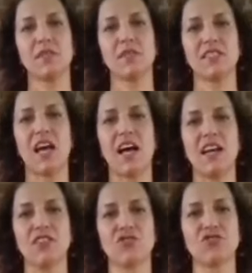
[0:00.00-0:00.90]

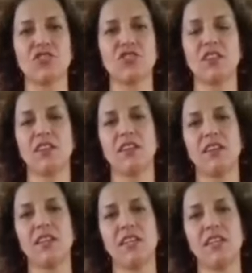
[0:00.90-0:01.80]
massage
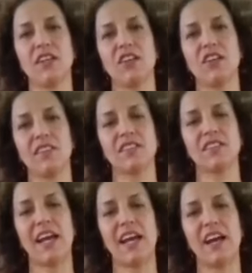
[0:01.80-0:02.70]
here in this
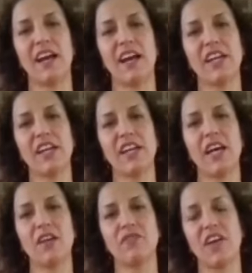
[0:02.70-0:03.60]
area.
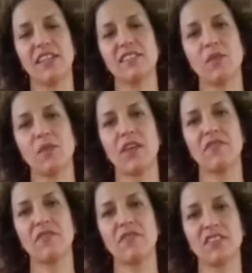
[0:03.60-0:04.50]
If you find somewhere
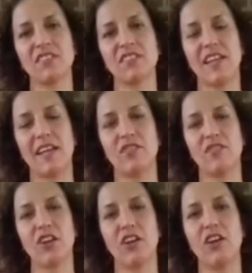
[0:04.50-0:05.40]
that feels
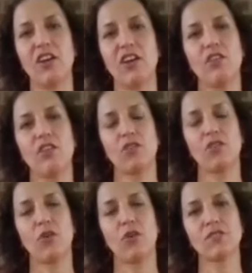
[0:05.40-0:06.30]
tender, you
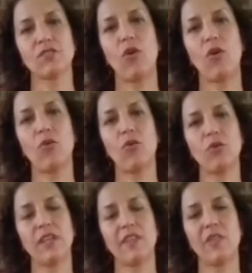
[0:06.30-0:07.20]
can always
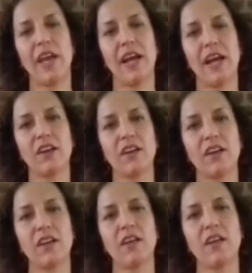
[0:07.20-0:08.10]
hold it there
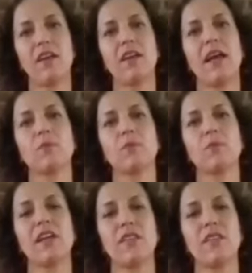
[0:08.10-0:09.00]
and
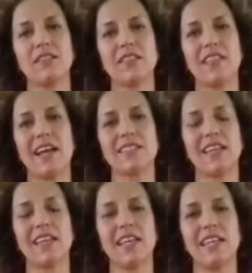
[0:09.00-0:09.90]
breathe into that
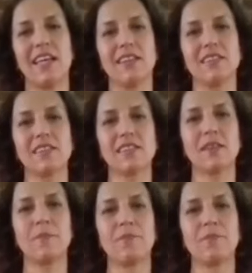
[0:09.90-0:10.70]
tightness.